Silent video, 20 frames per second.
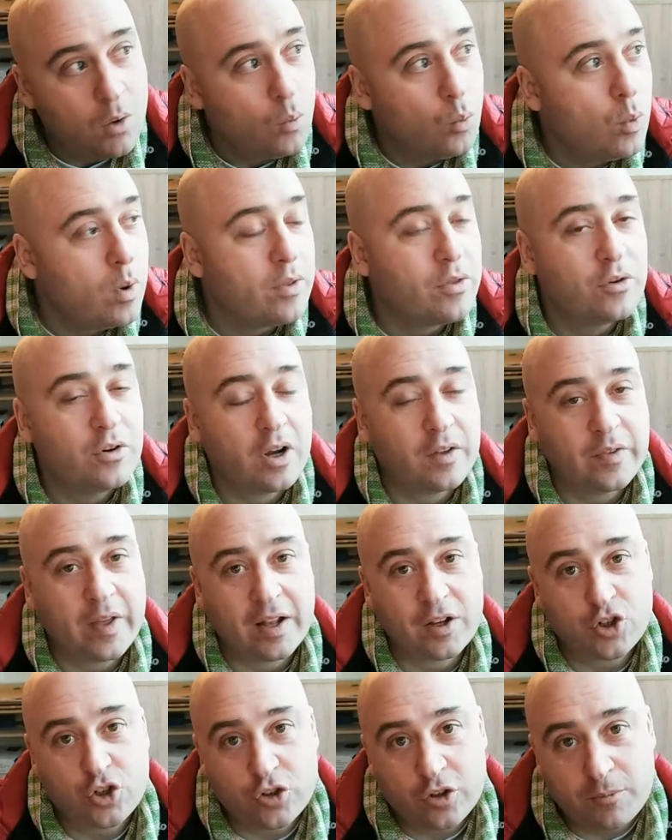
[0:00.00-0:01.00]
Whether or not
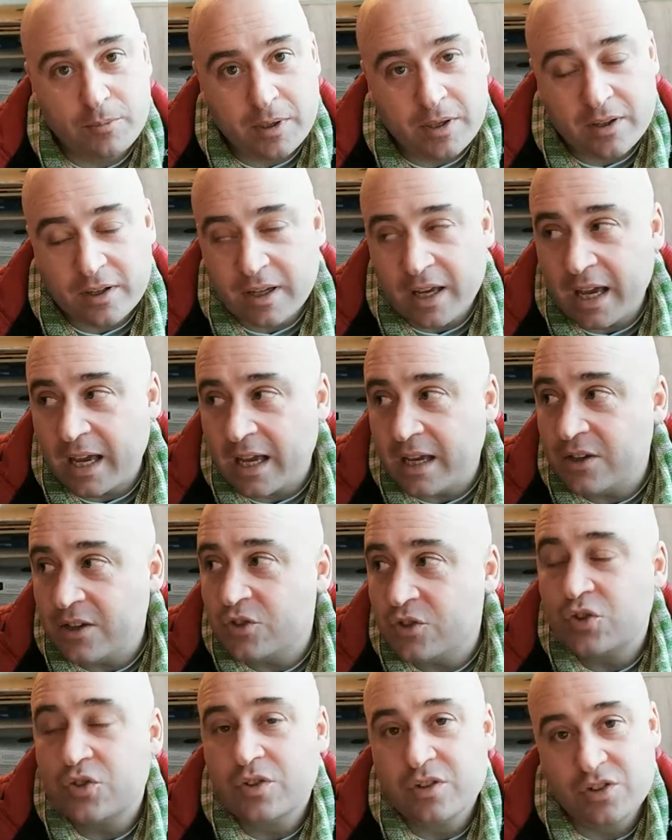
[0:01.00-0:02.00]
that should be the
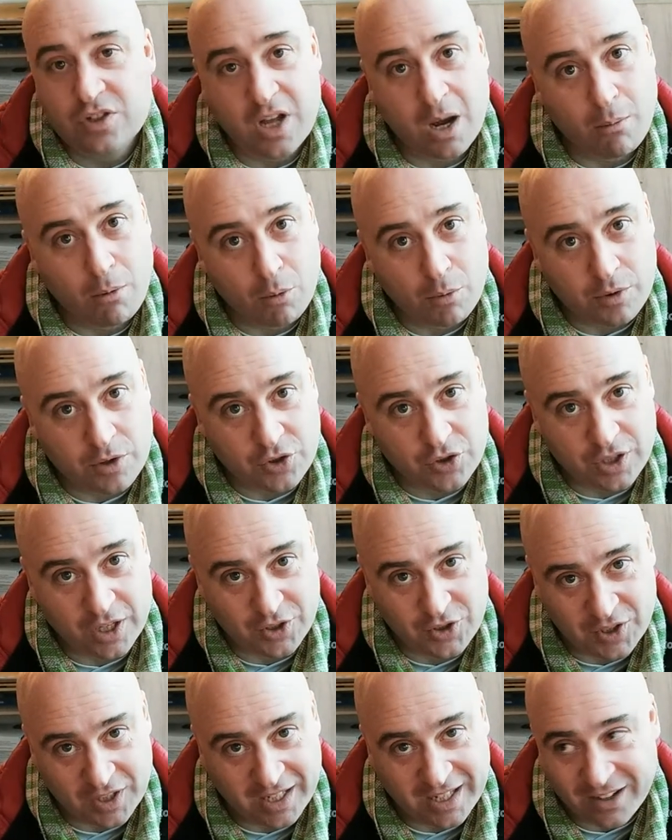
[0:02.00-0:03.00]
case, it's not what we're
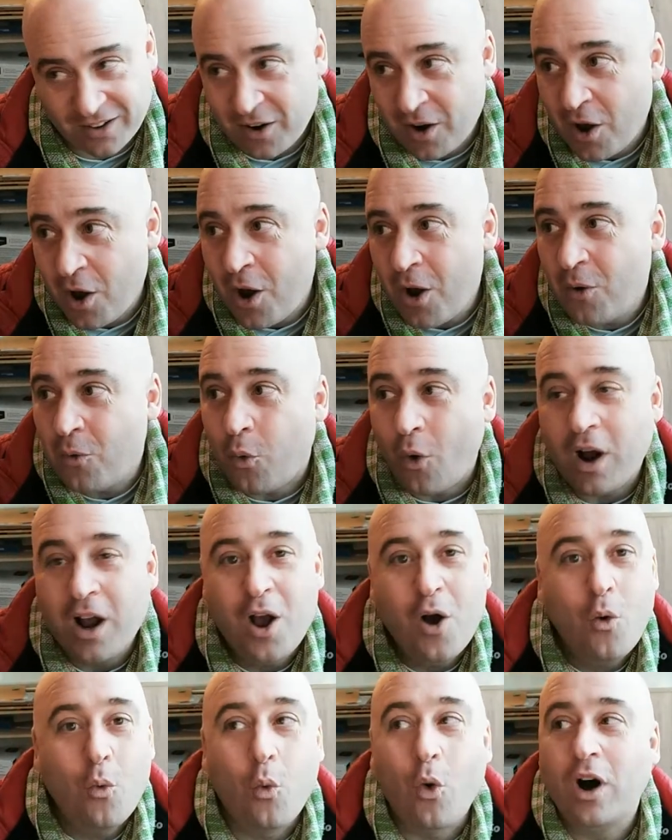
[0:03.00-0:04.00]
discussing here.
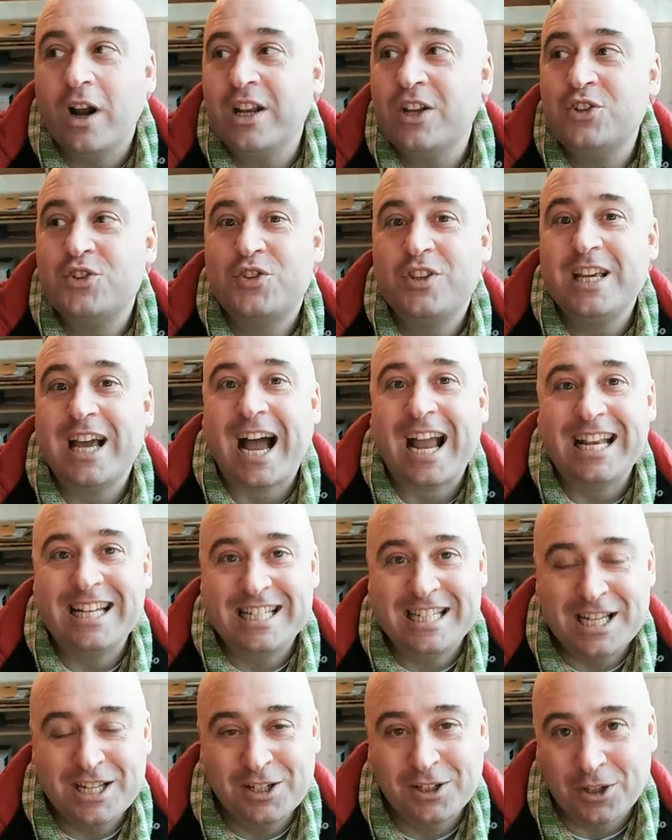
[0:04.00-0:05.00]
What, what is the
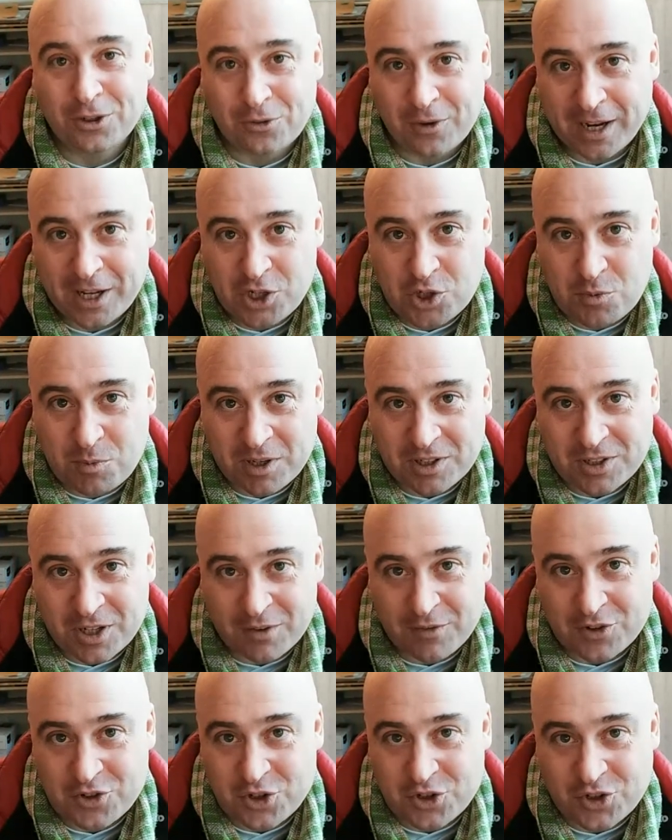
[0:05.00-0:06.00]
ideal arrangement
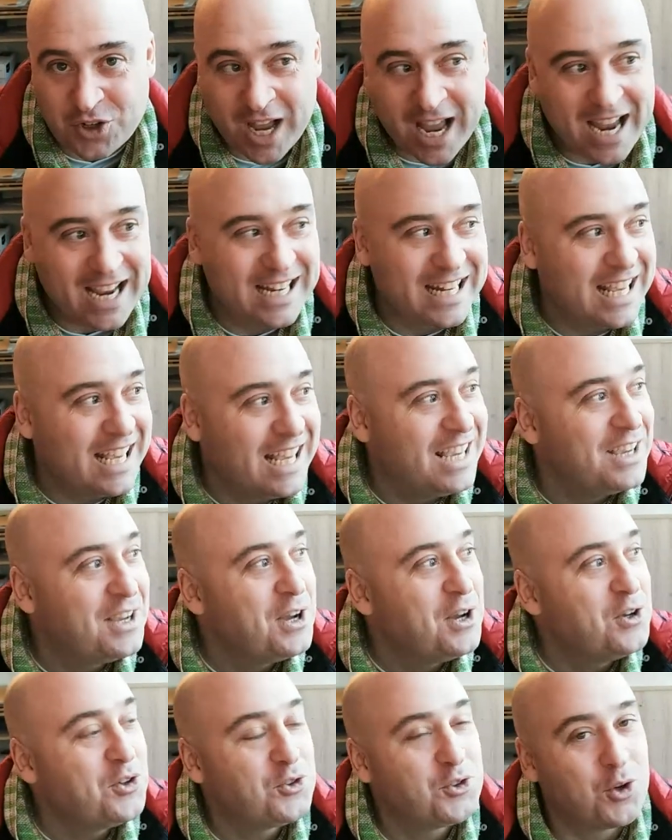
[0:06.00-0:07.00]
of a society
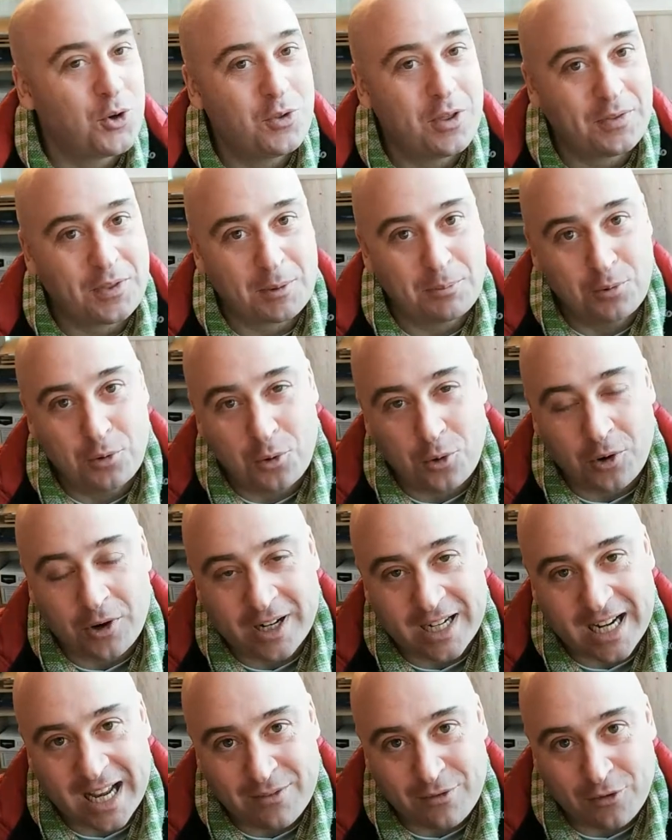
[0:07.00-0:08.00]
so that the poor
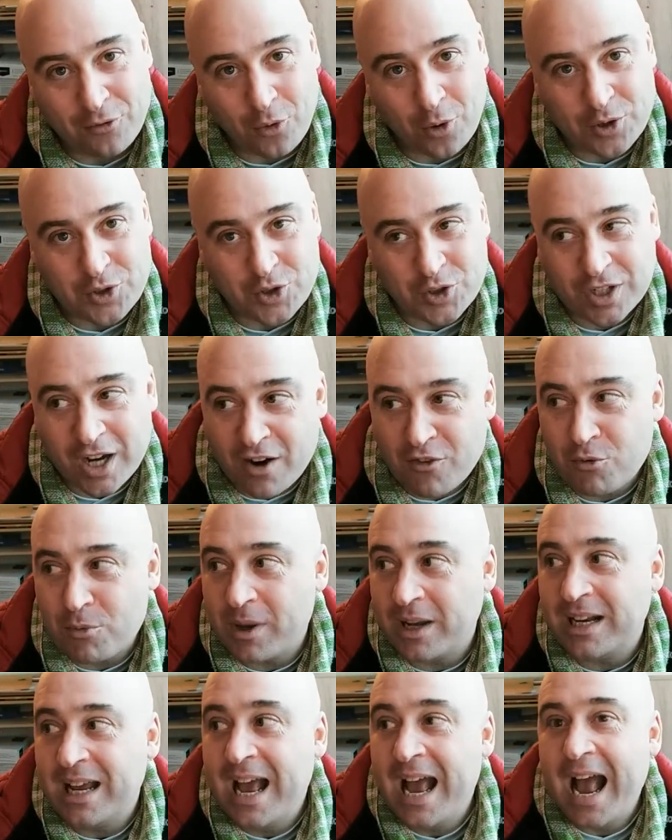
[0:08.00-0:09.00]
can have a voice in
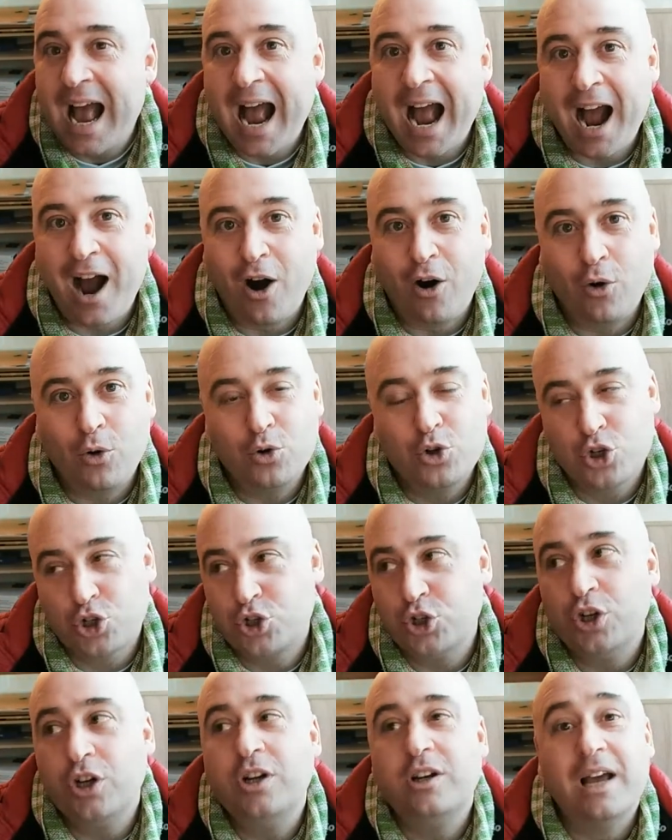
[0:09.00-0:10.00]
government? How
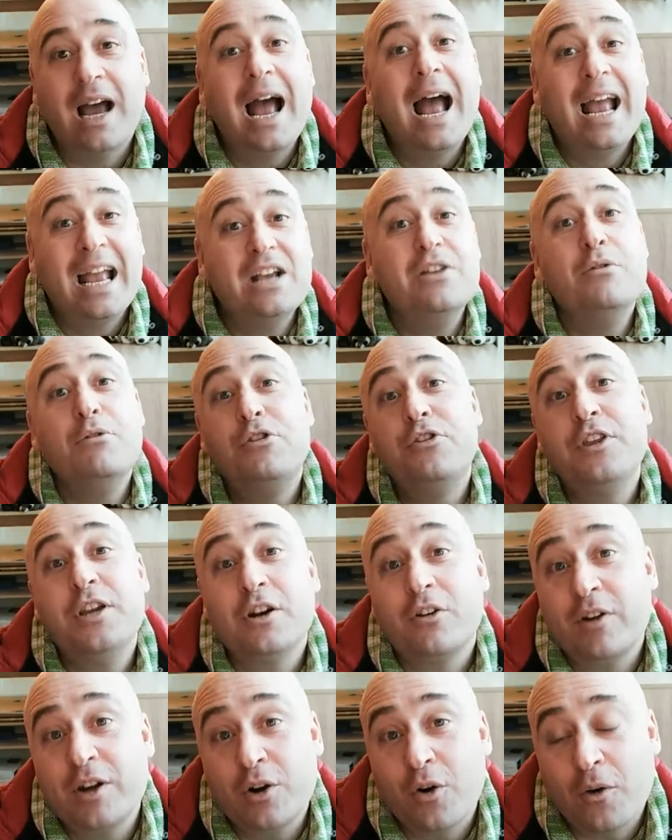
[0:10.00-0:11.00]
should, in
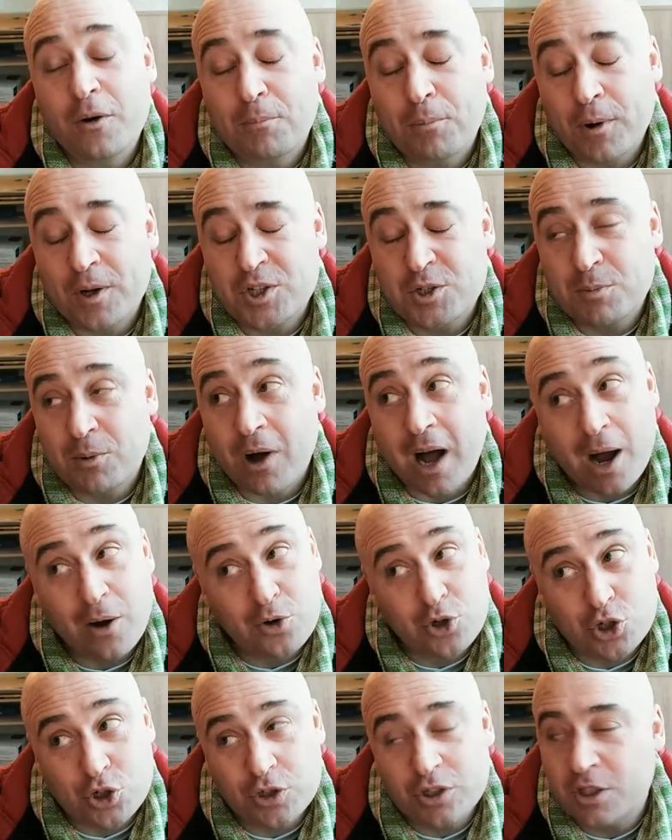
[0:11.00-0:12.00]
theory or in principle, how
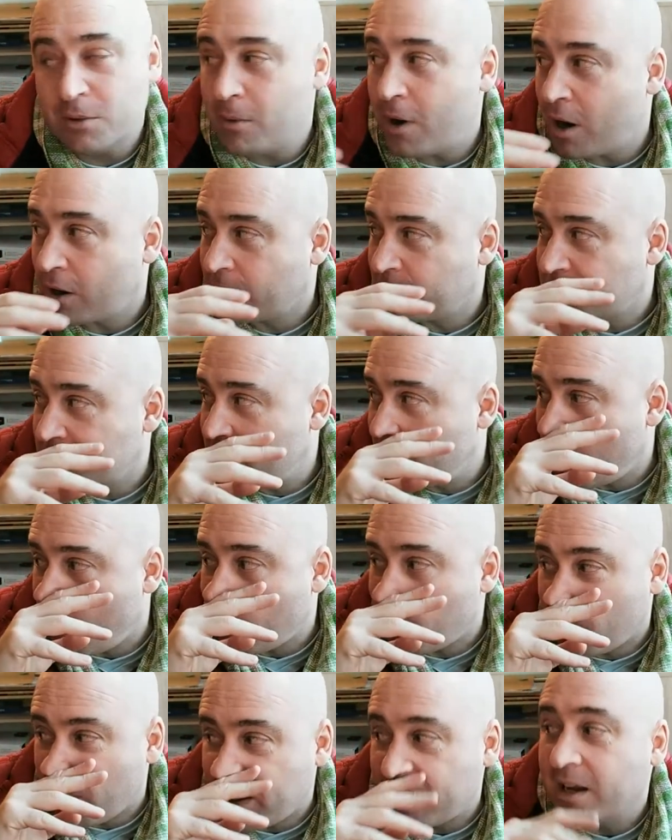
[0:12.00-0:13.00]
should democracy
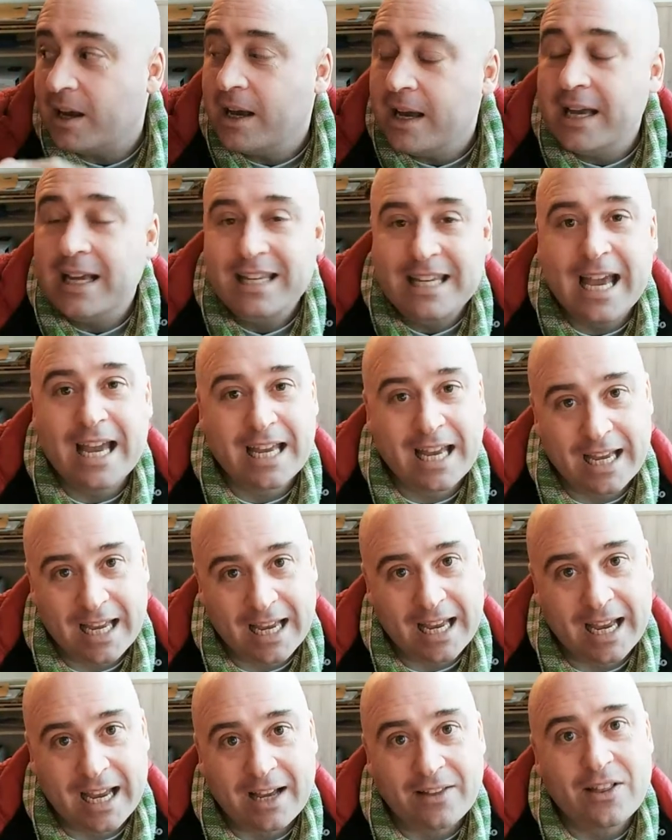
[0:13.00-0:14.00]
operate? Yeah, yeah,
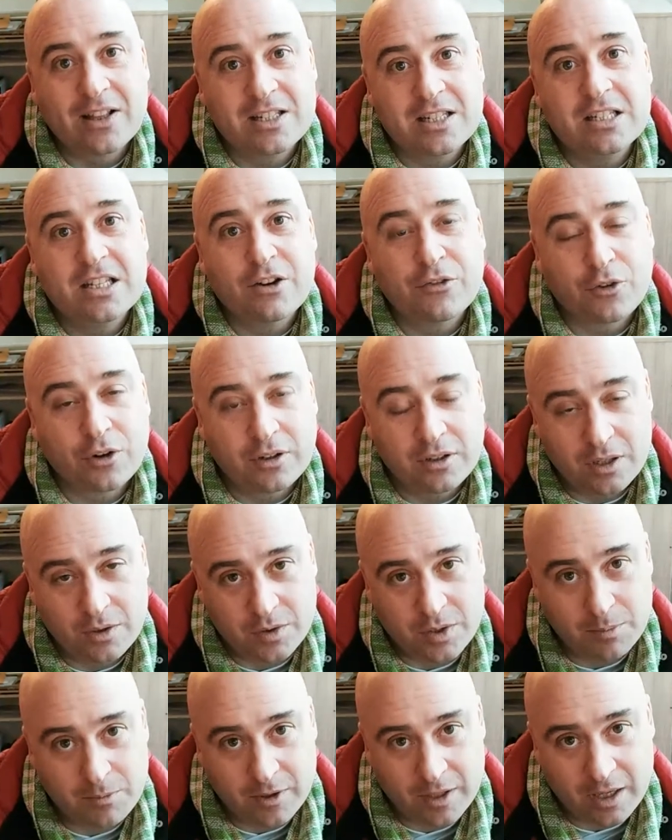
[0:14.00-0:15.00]
yeah, yeah. That's a different
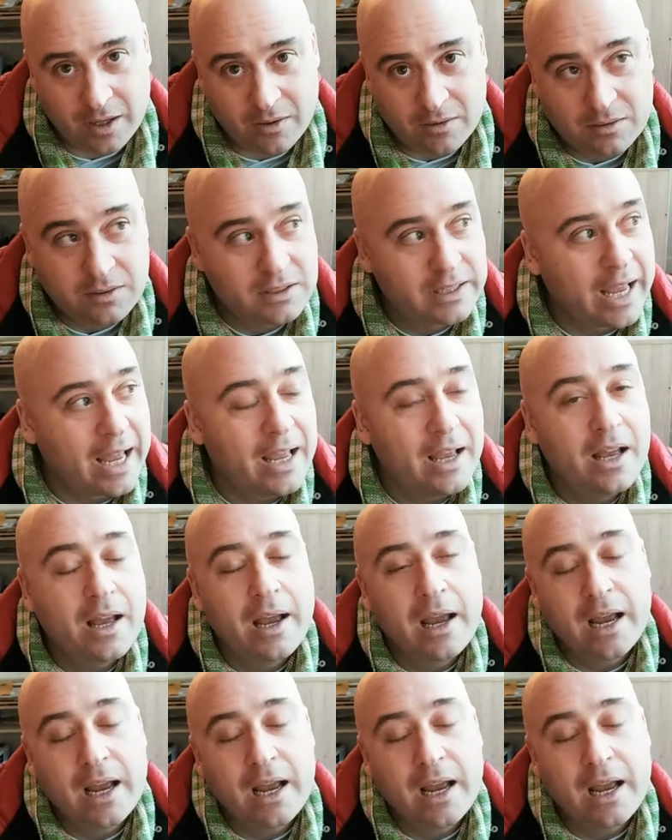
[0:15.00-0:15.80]
YouTube video. Okay.